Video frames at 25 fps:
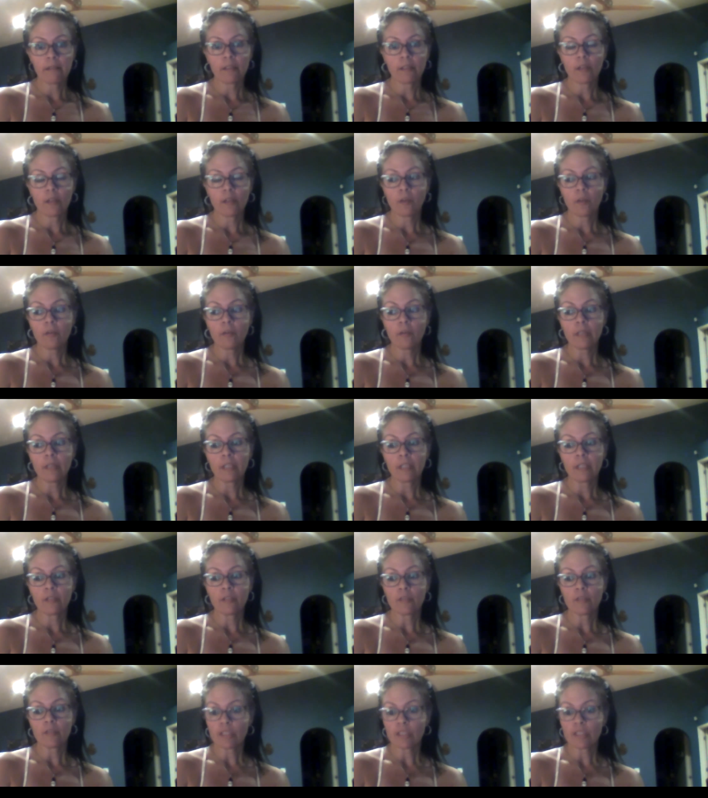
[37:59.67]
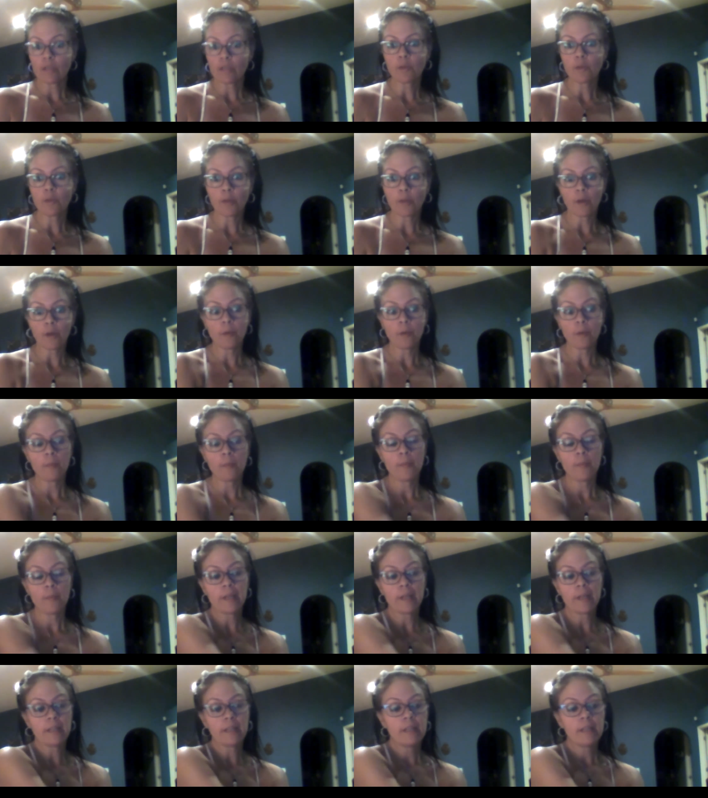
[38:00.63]
You'll still grow,
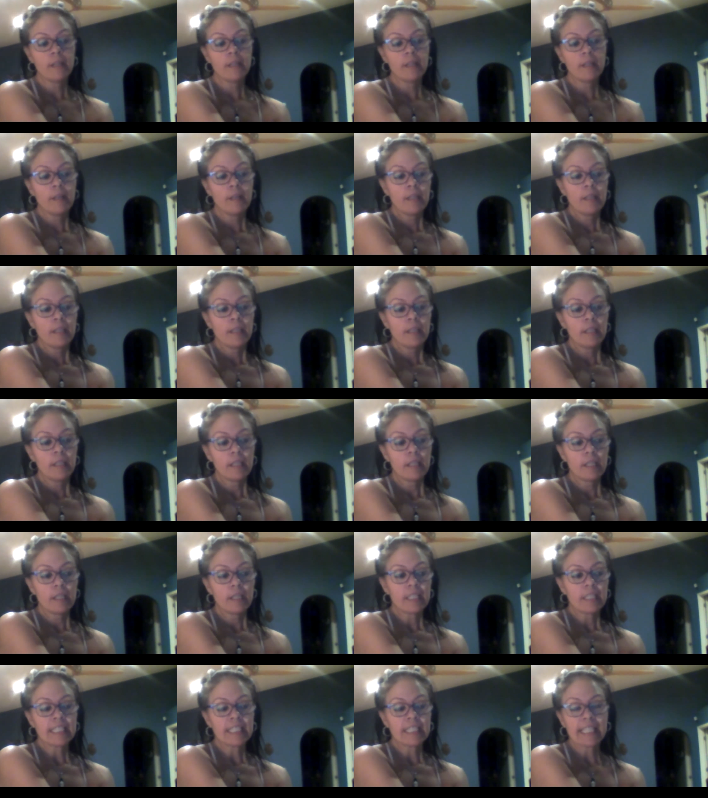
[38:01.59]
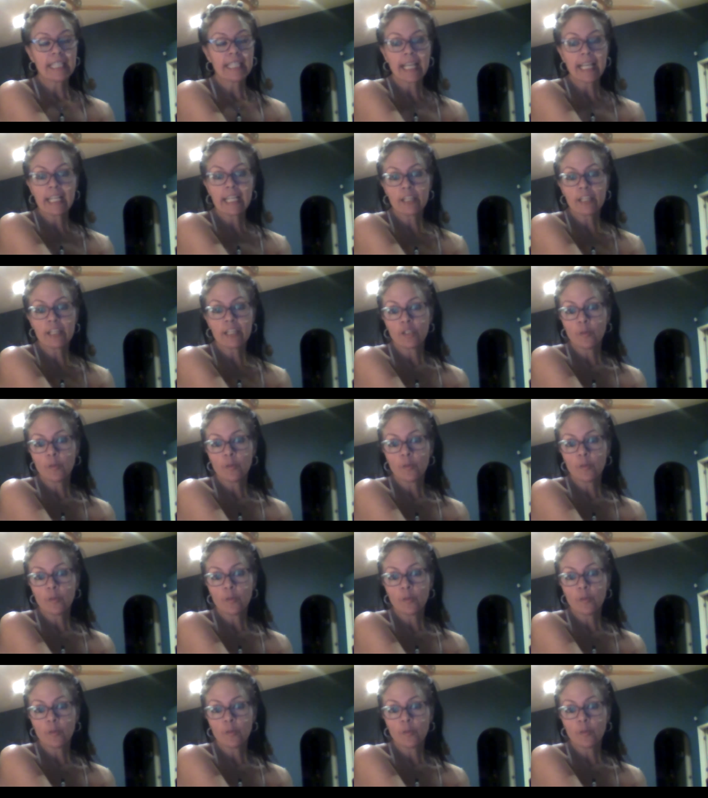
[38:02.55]
but it's getting the new